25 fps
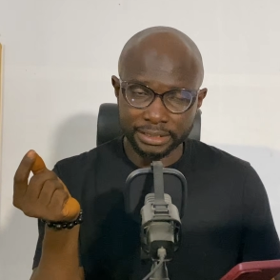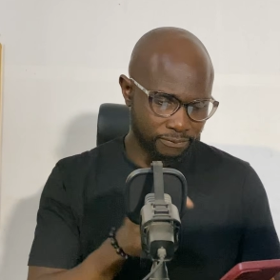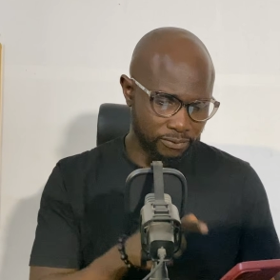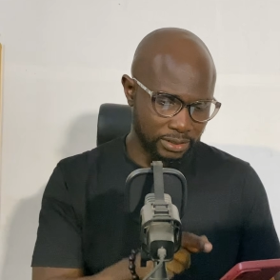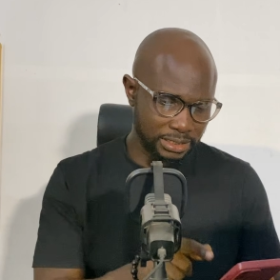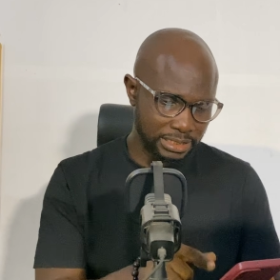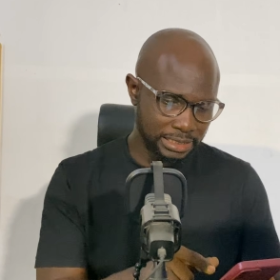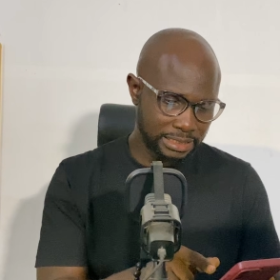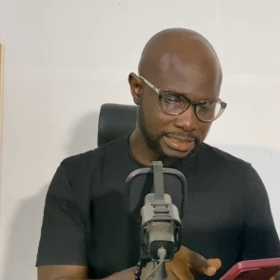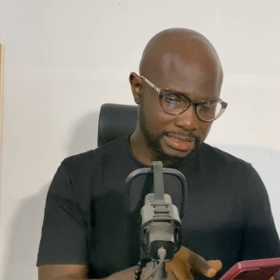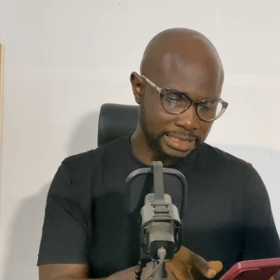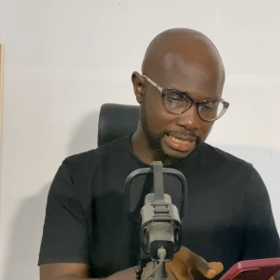
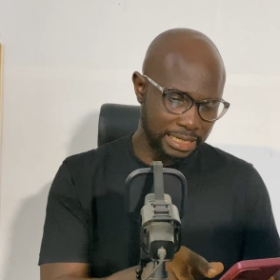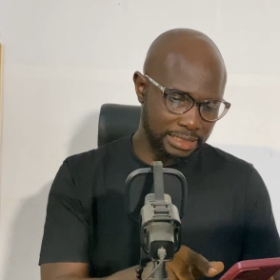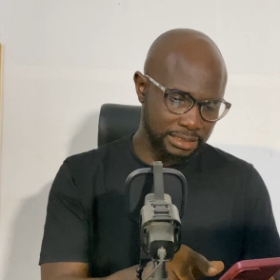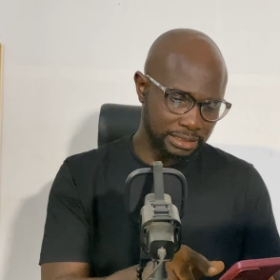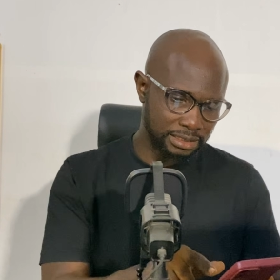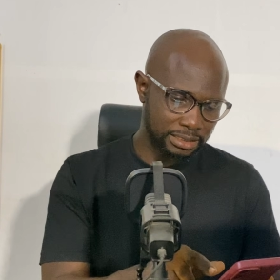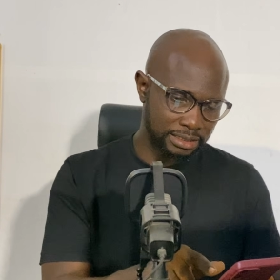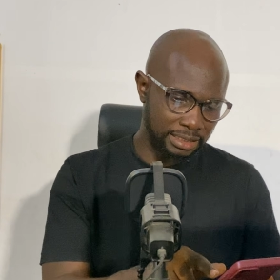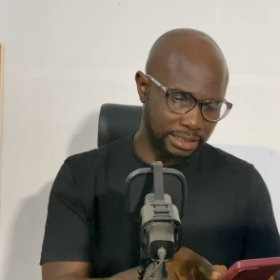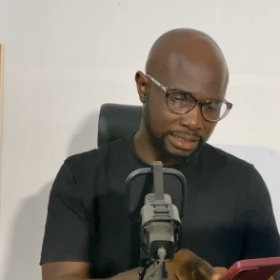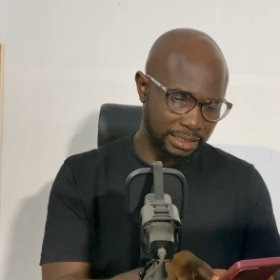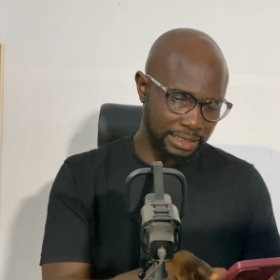For
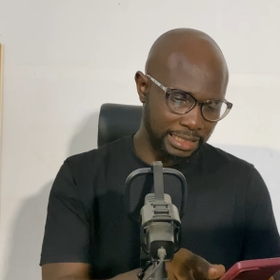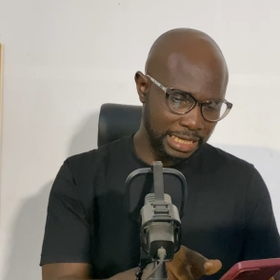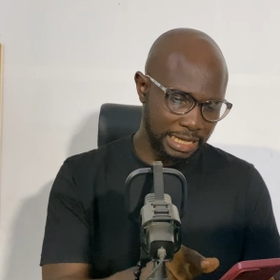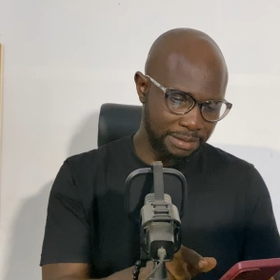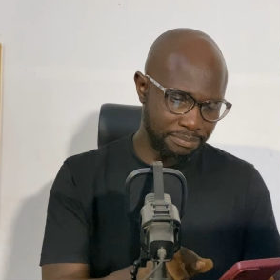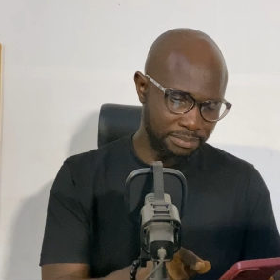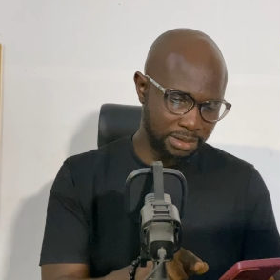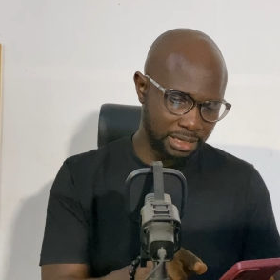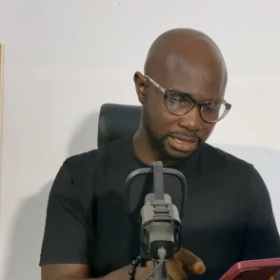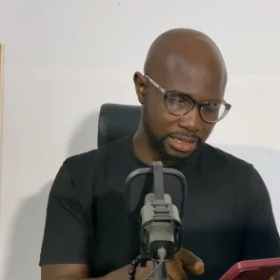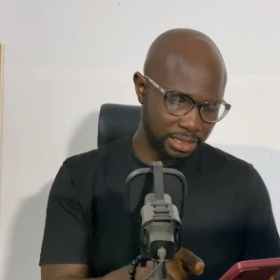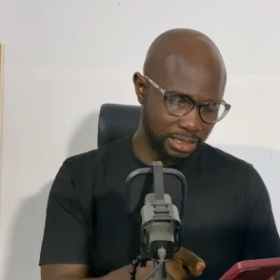instance,
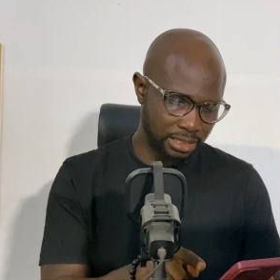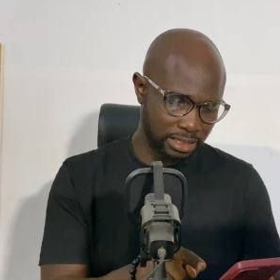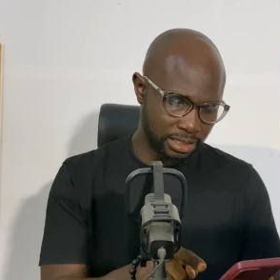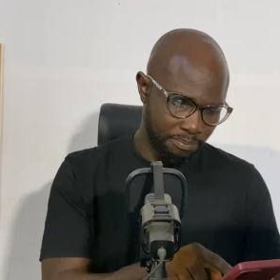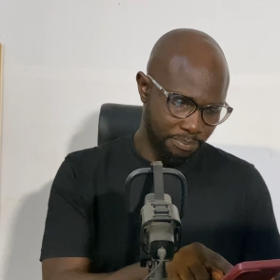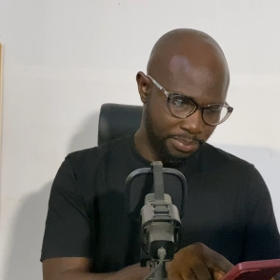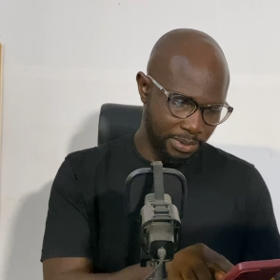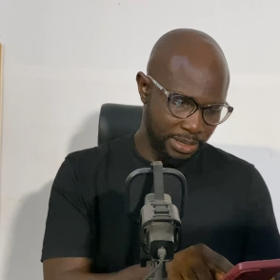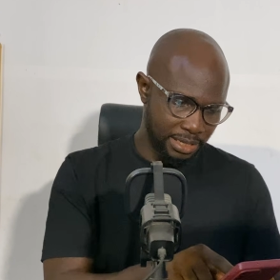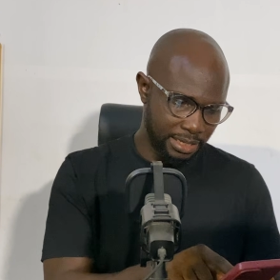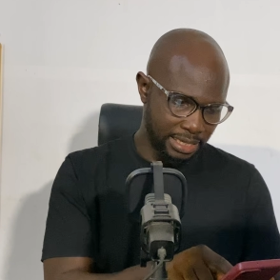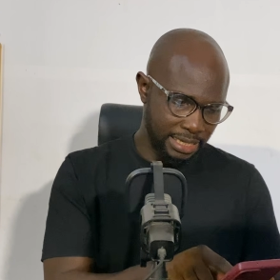let me
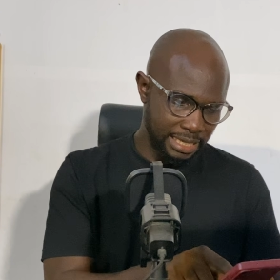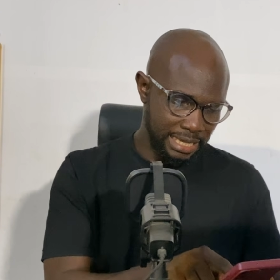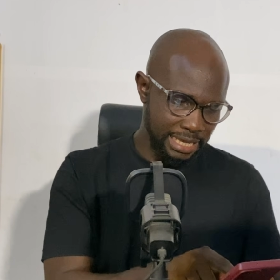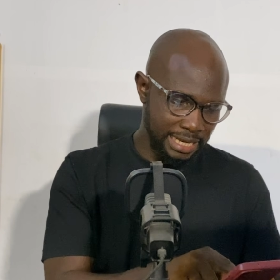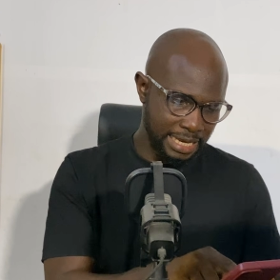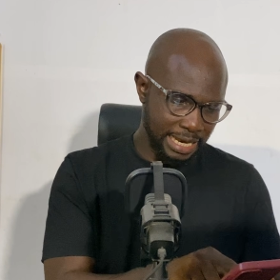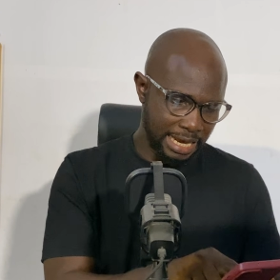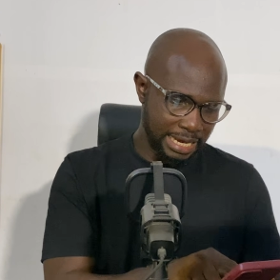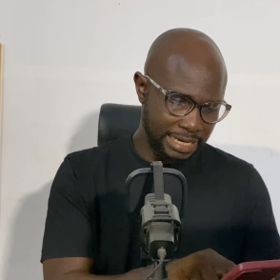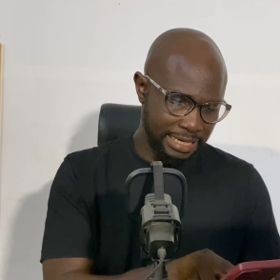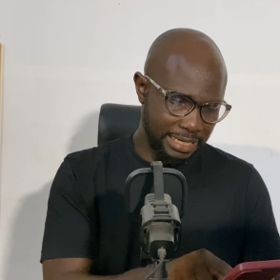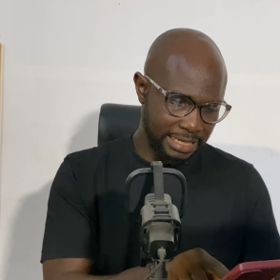pick
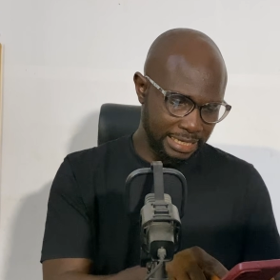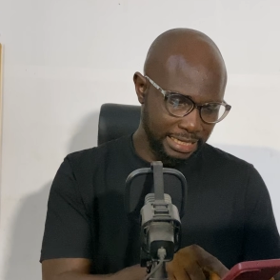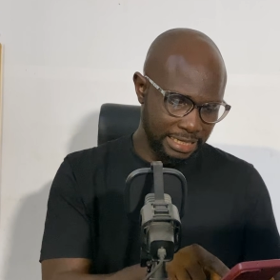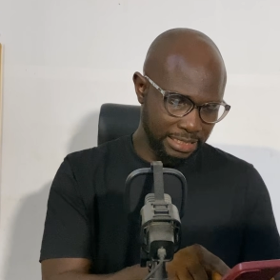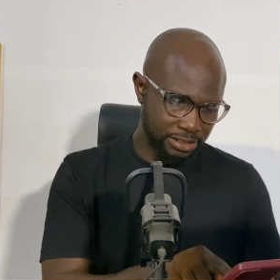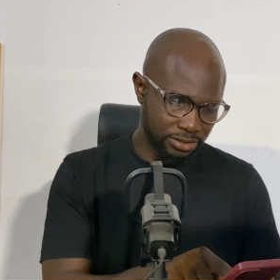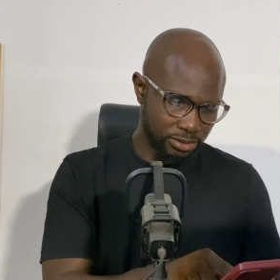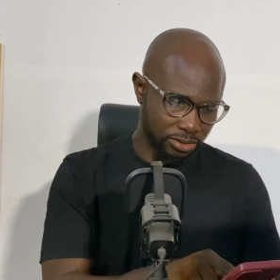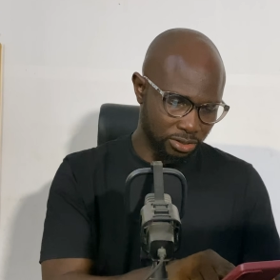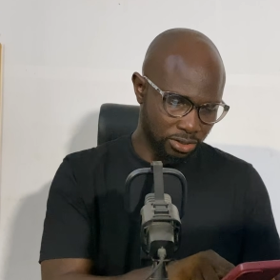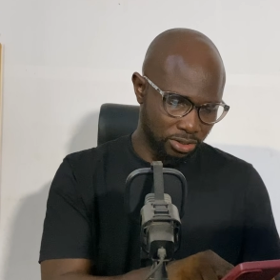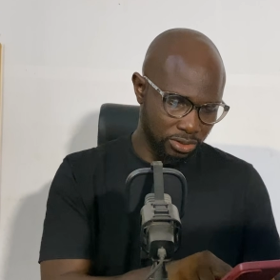either
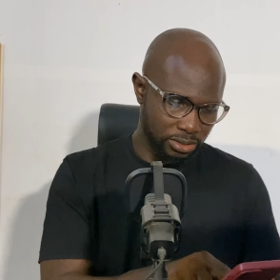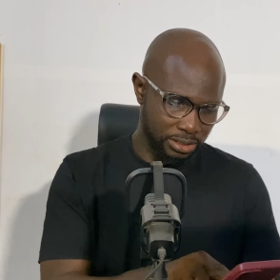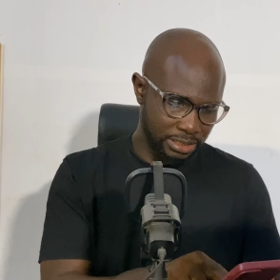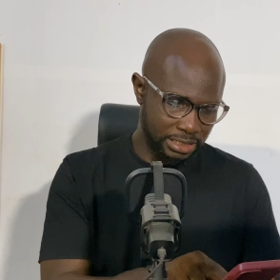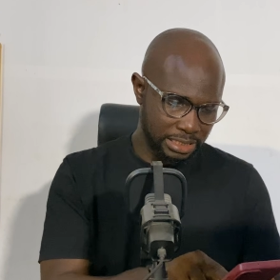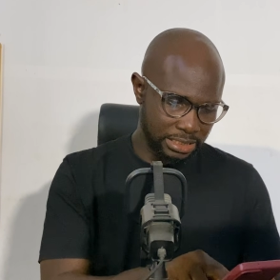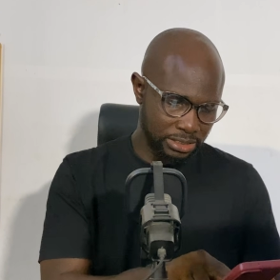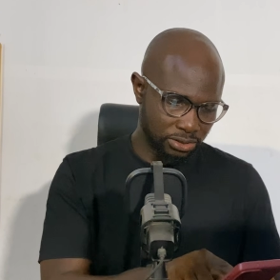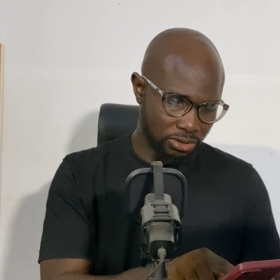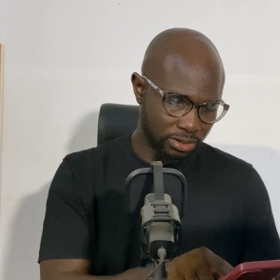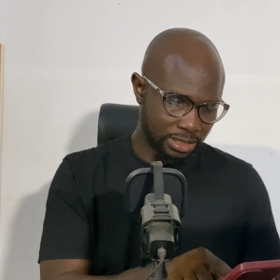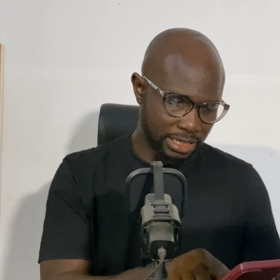this or
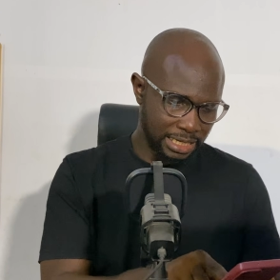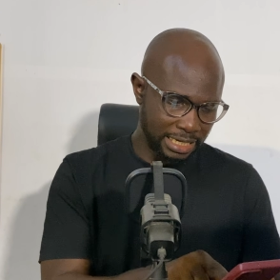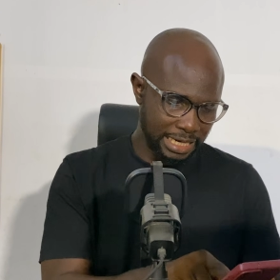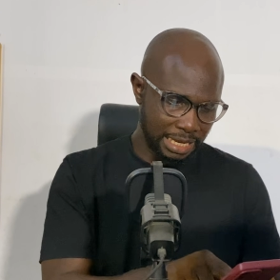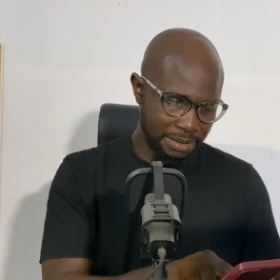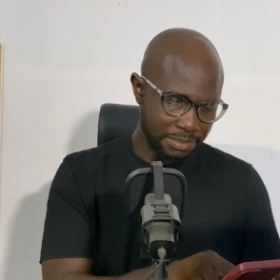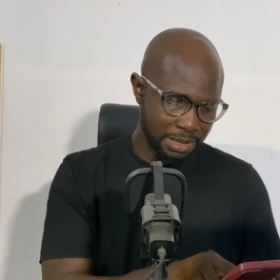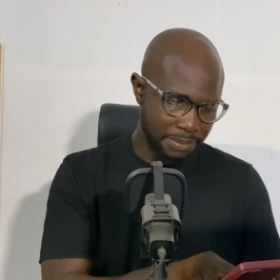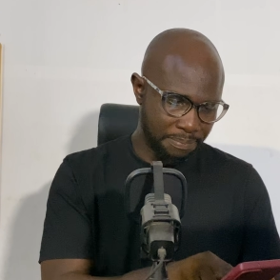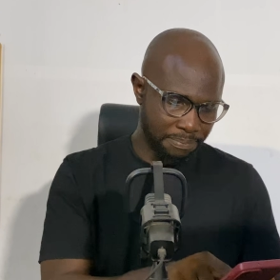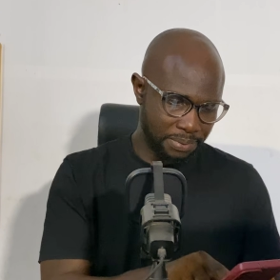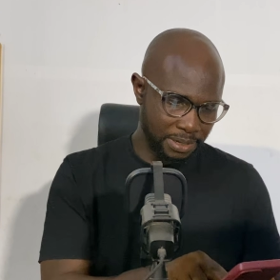this. Okay,
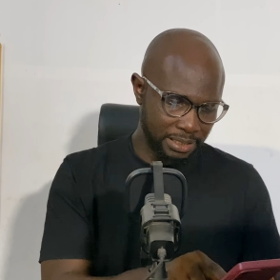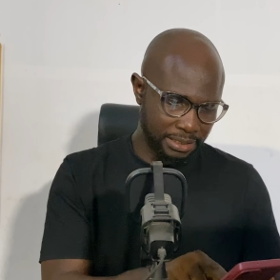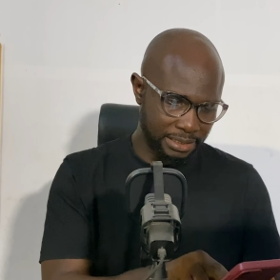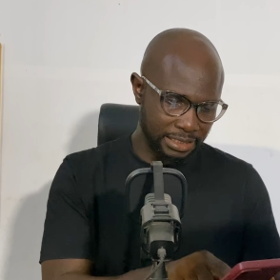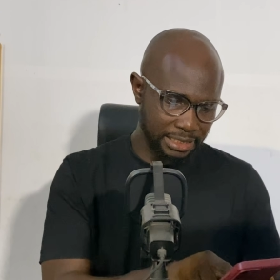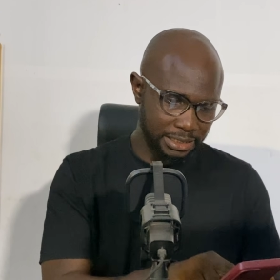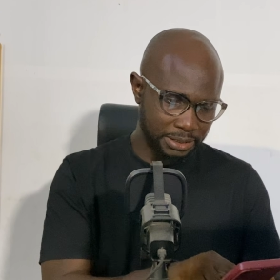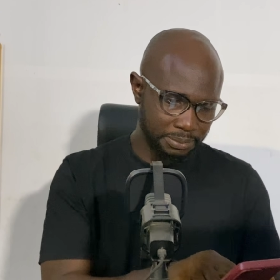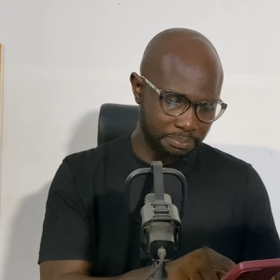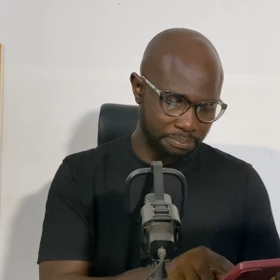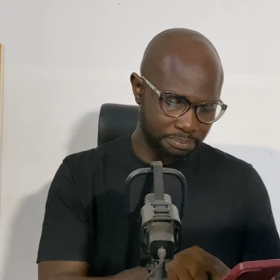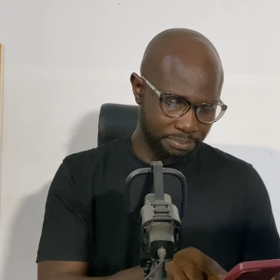let me pick
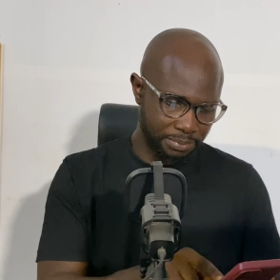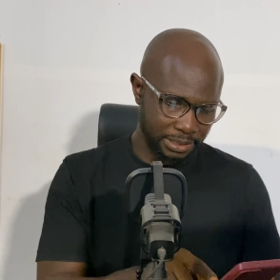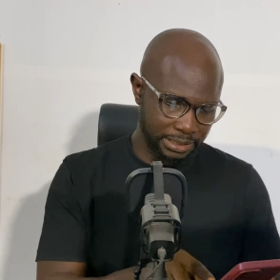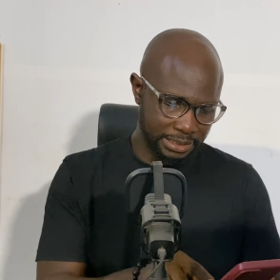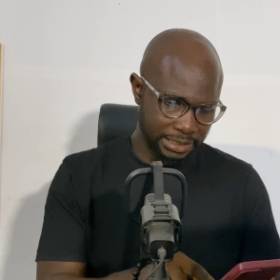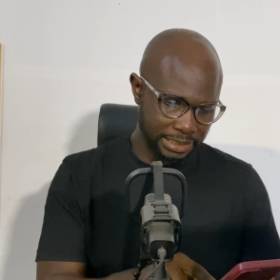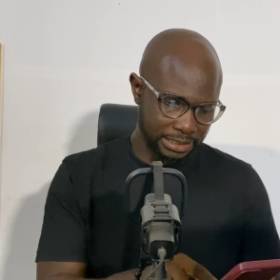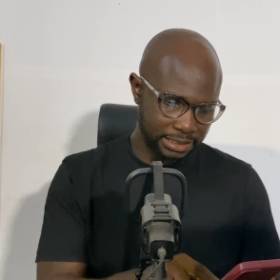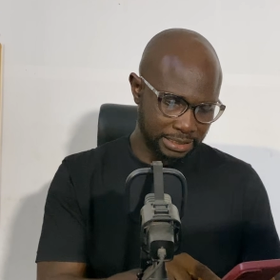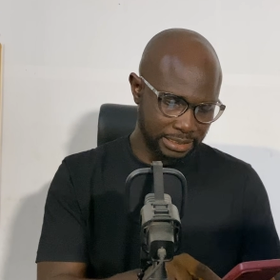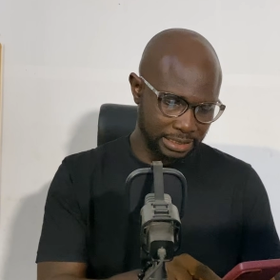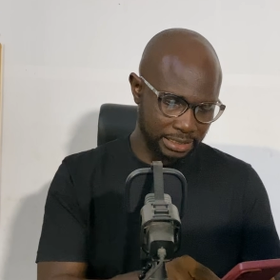this
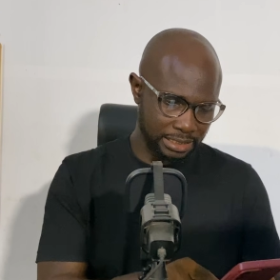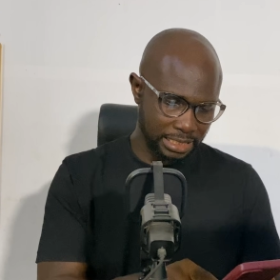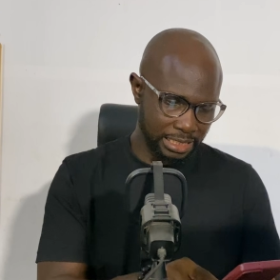BTC